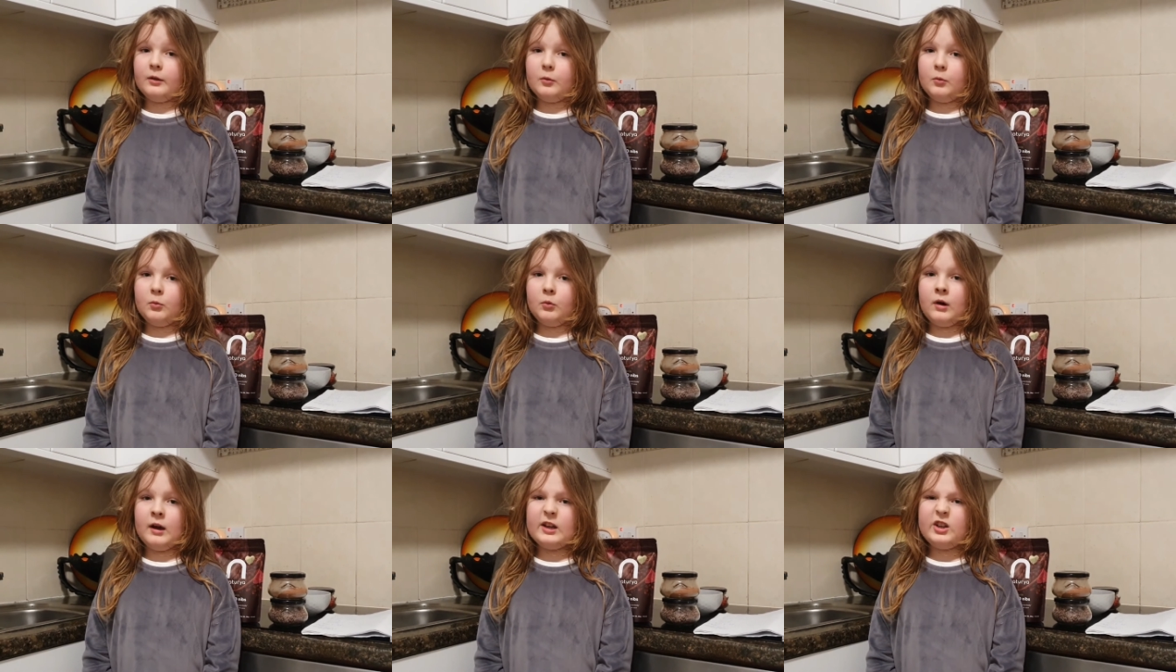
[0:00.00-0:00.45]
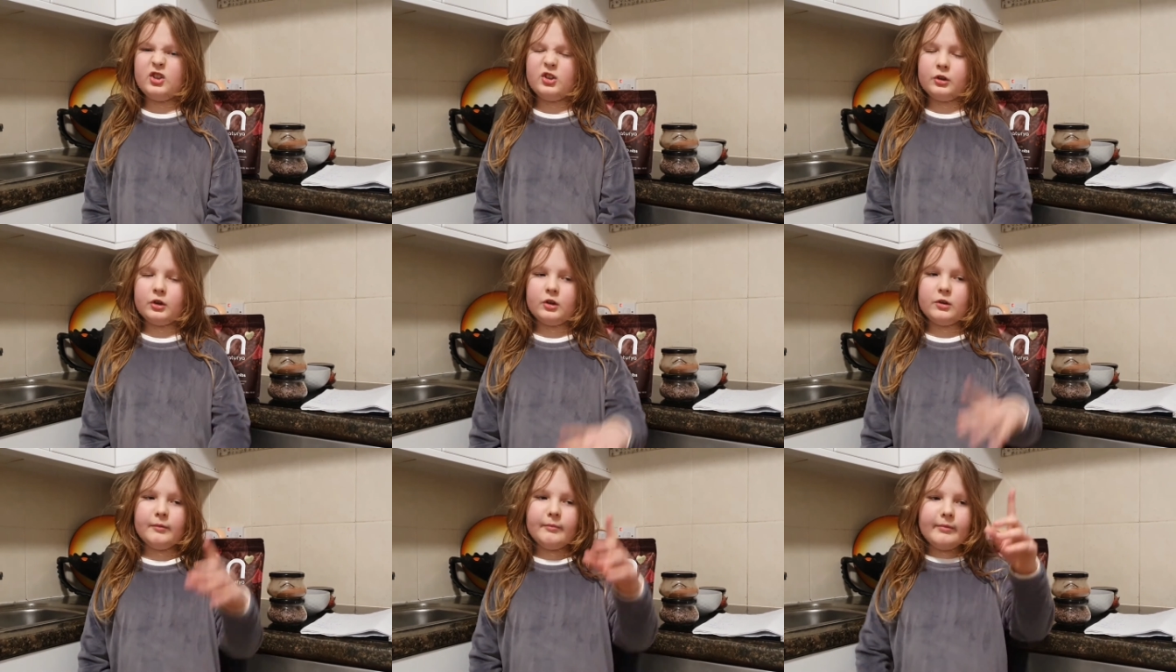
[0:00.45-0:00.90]
Why
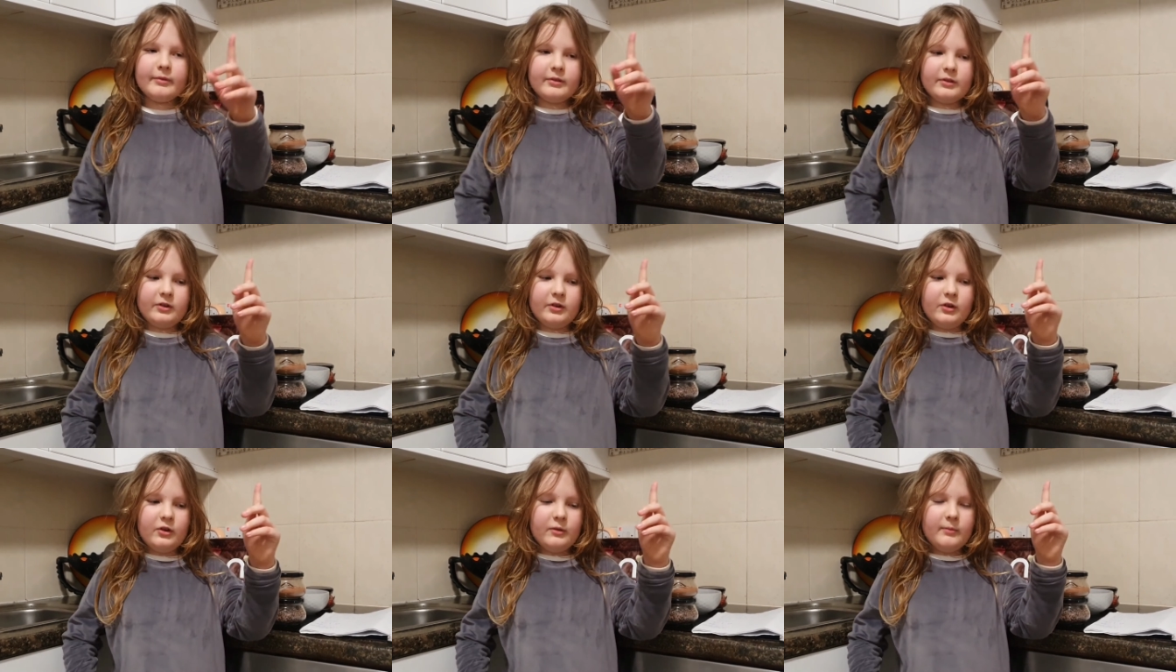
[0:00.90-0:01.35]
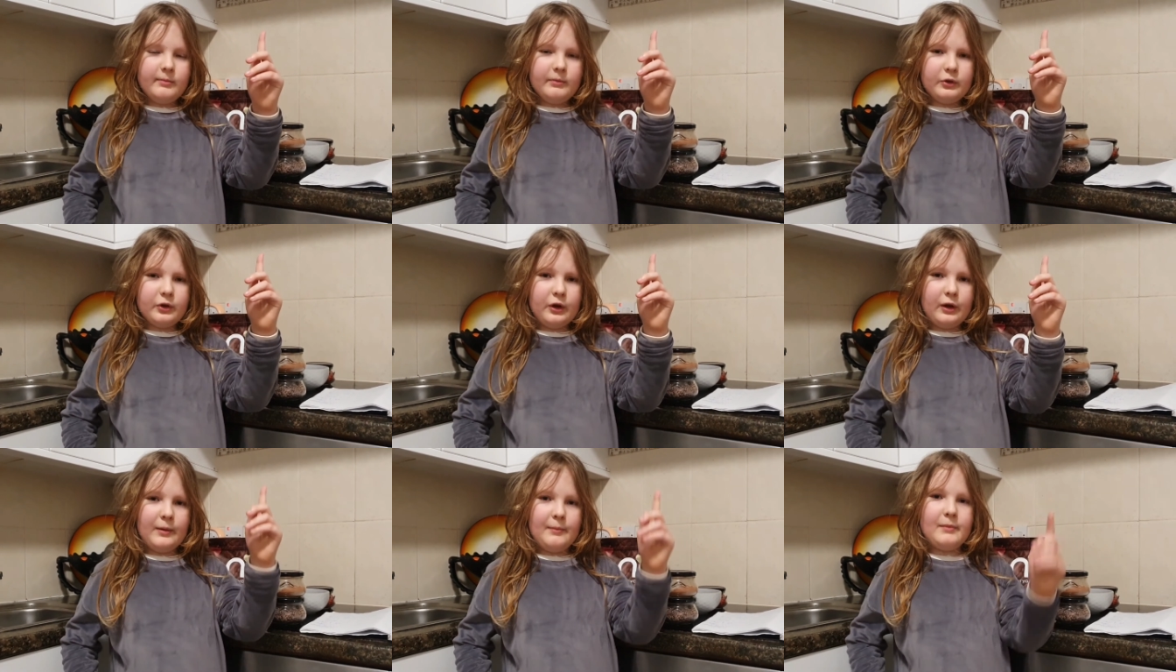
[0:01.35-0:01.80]
should consume
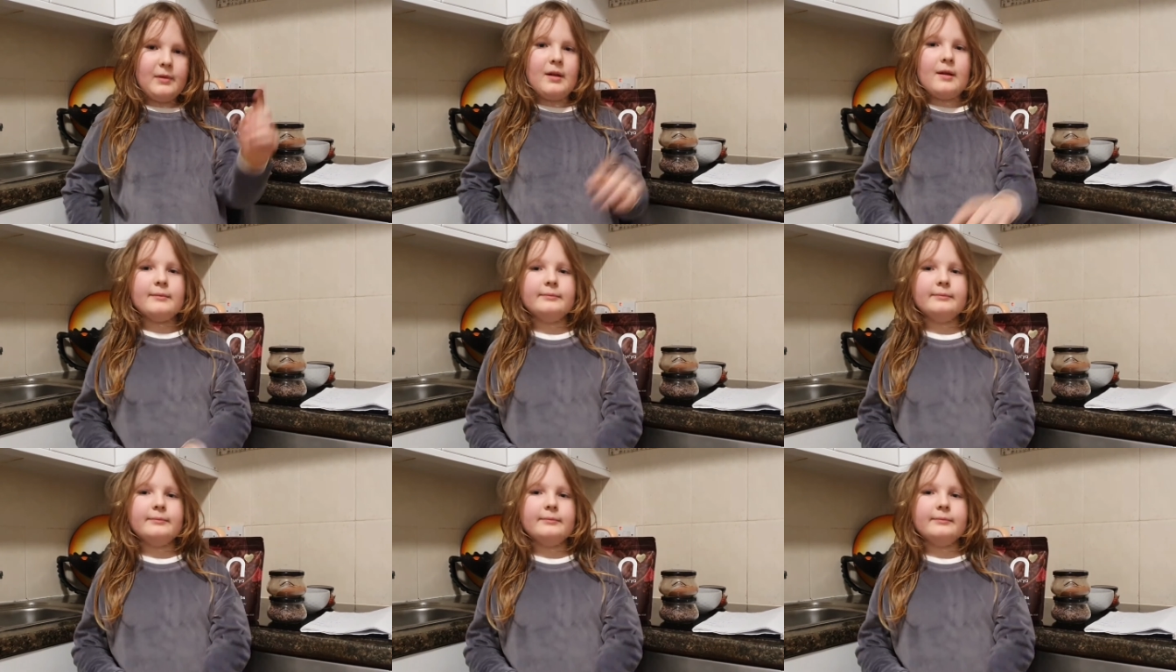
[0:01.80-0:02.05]
them?